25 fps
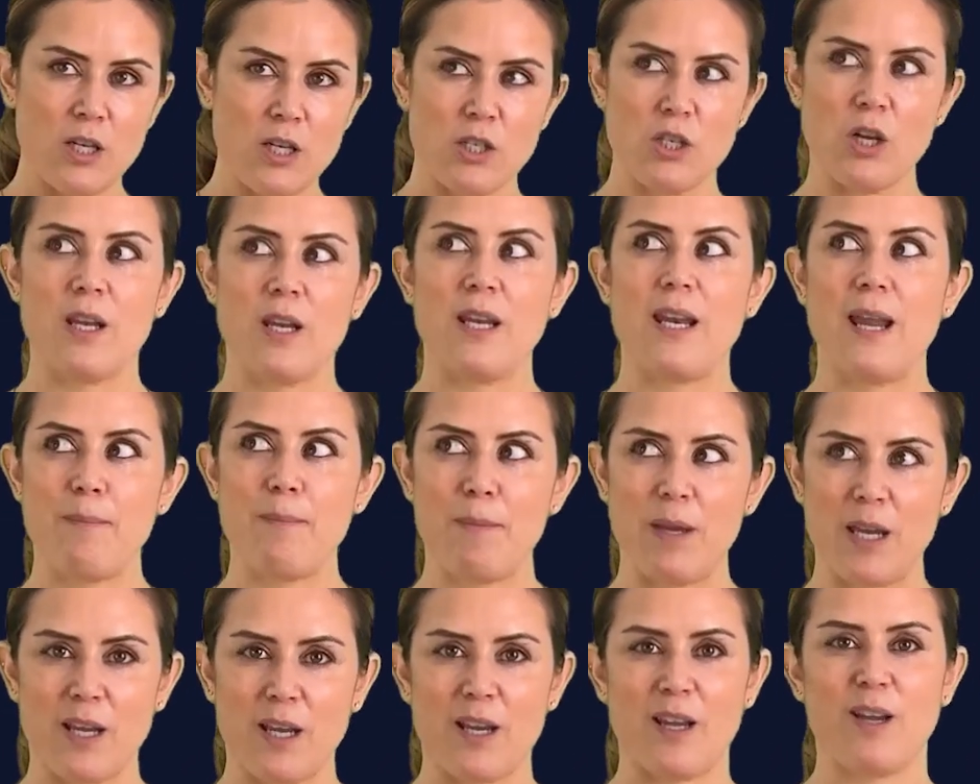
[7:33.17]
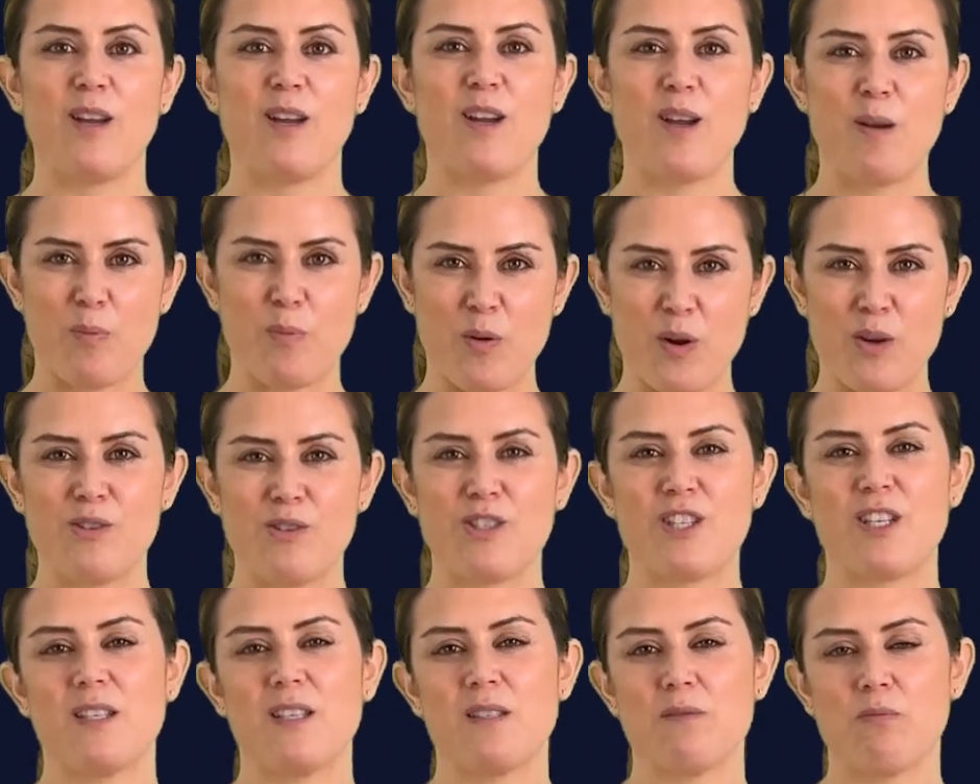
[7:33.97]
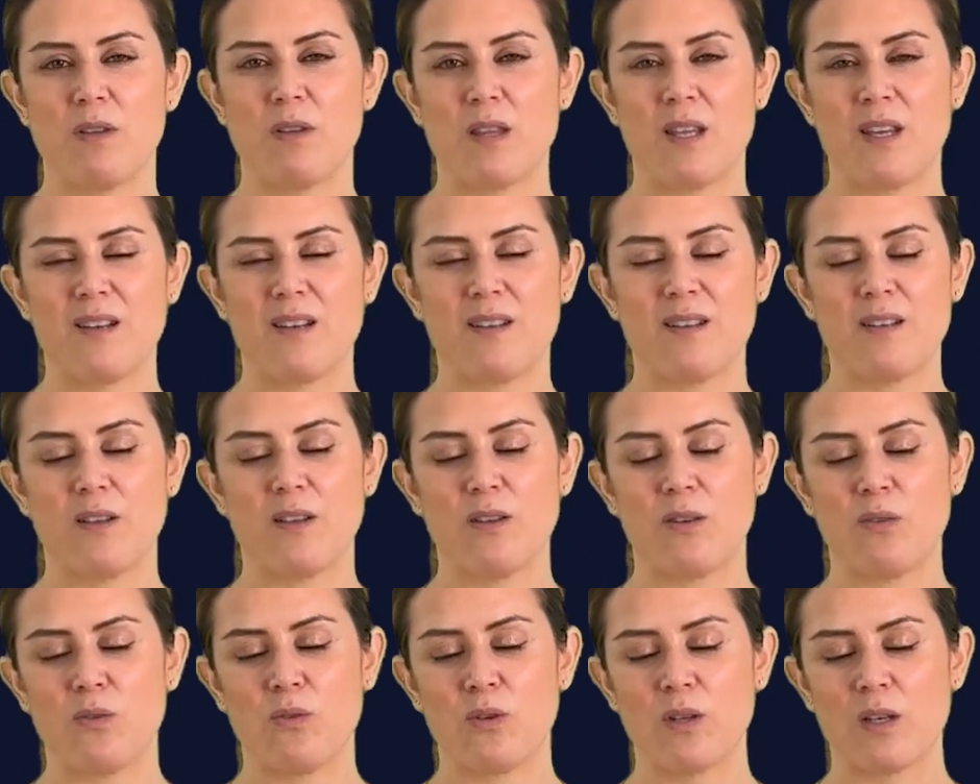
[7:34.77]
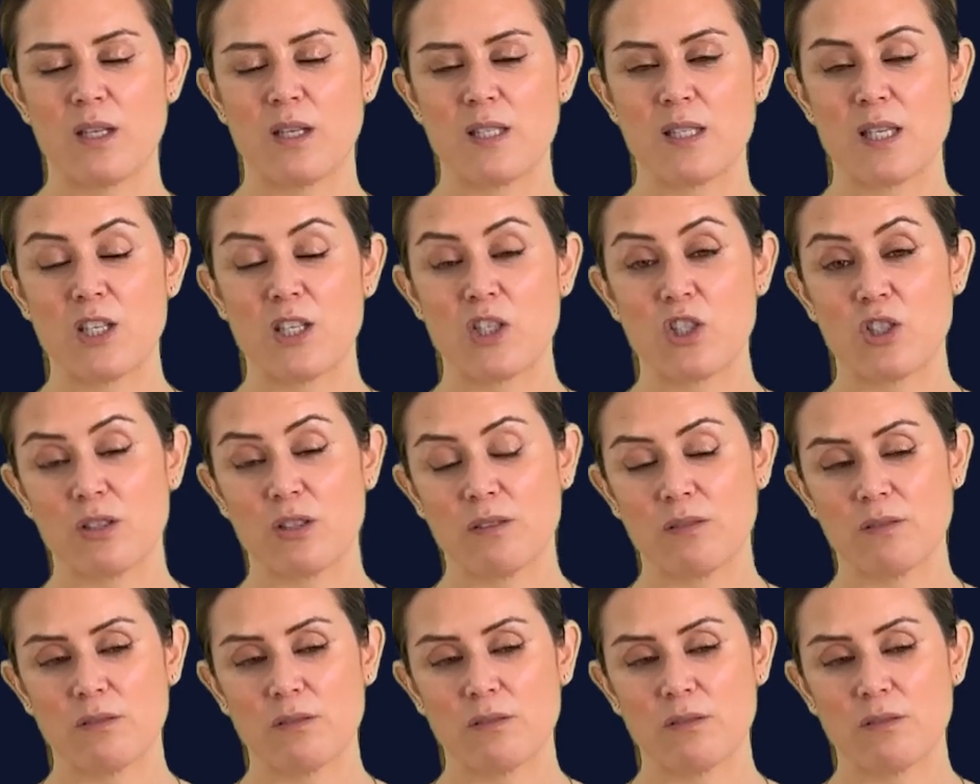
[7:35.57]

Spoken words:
dynamic approaches within an organisation.